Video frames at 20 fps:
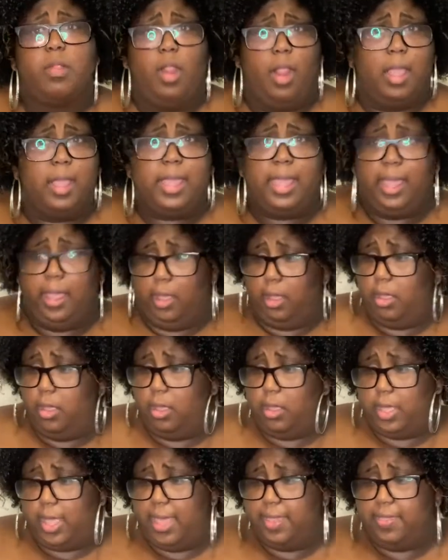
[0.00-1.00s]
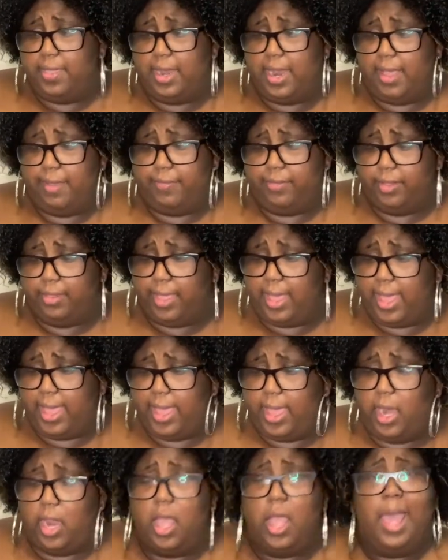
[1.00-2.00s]
Yeah, and then after
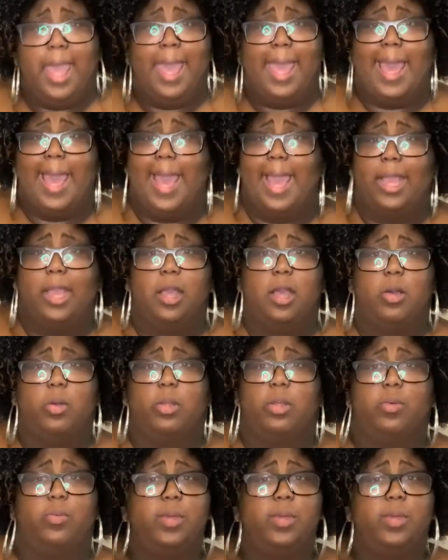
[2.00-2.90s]
that, I go in